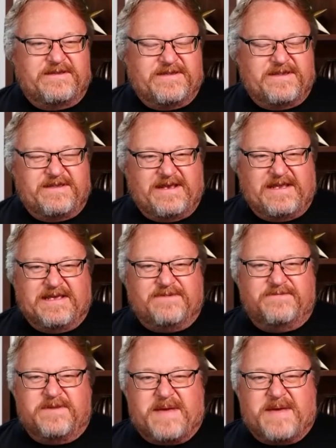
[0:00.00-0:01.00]
any of
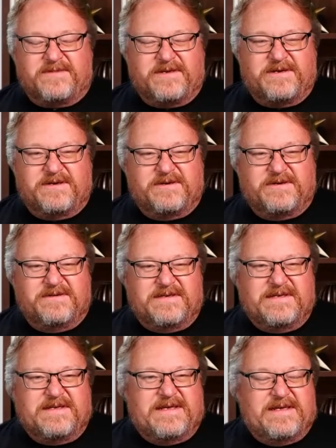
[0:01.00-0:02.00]
them out there are
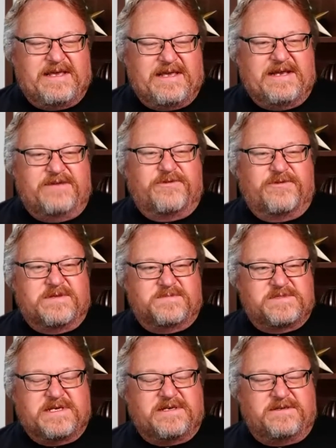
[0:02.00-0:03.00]
in it for
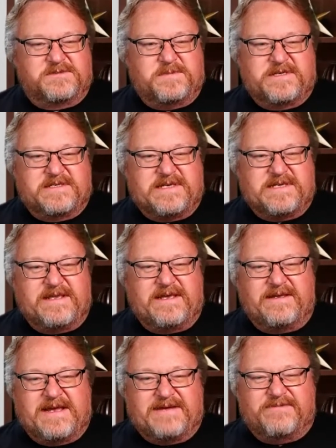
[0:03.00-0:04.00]
themselves, because I think
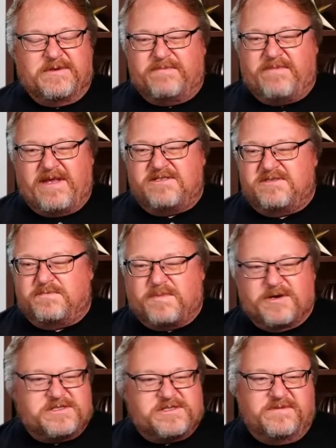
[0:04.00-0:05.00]
each
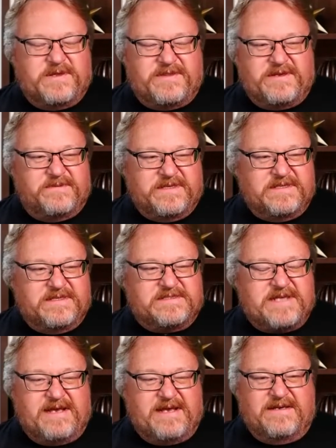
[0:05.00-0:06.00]
person within real
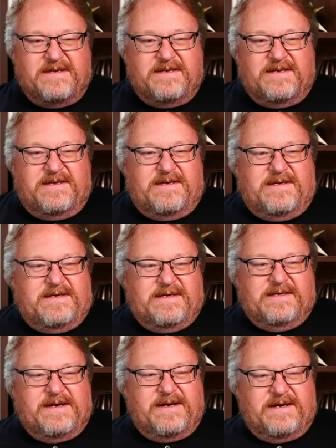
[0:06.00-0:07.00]
estate
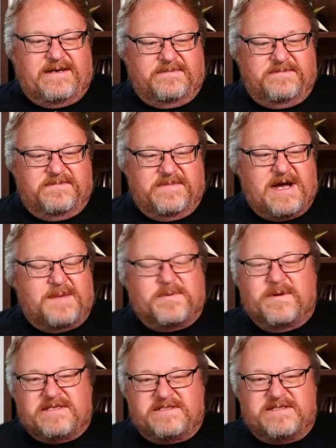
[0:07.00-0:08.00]

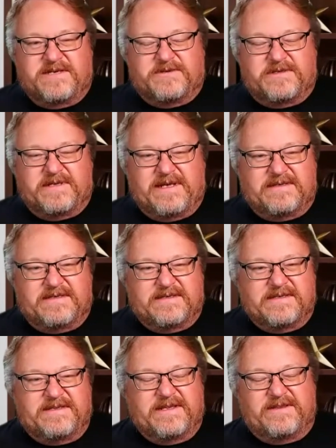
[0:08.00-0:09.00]
operates differently.
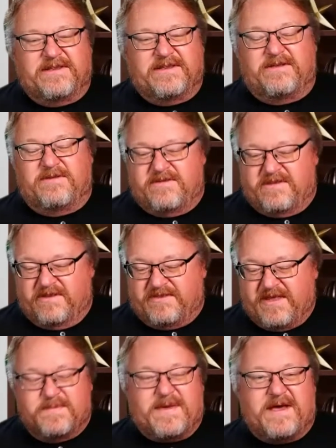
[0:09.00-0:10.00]
The
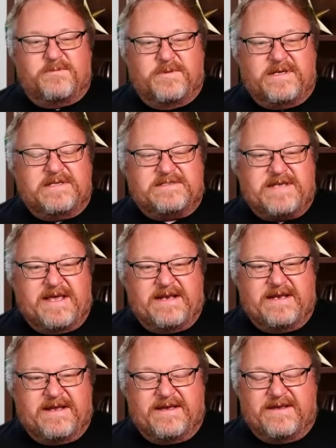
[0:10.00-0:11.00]
thing about real estate,
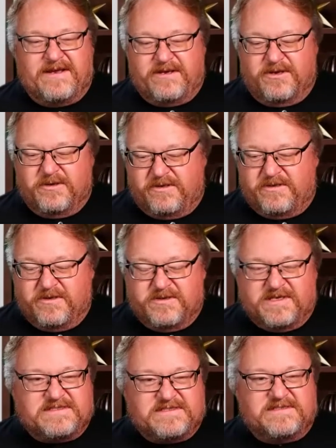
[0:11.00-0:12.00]
and I know you know
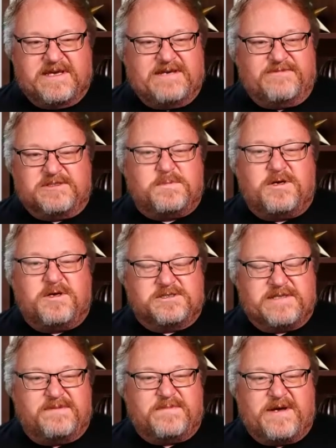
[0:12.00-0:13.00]
this, it's kind of a small
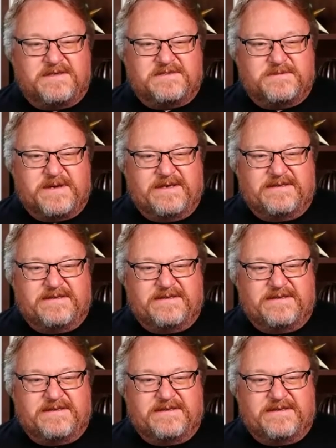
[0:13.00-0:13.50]
sandbox, right?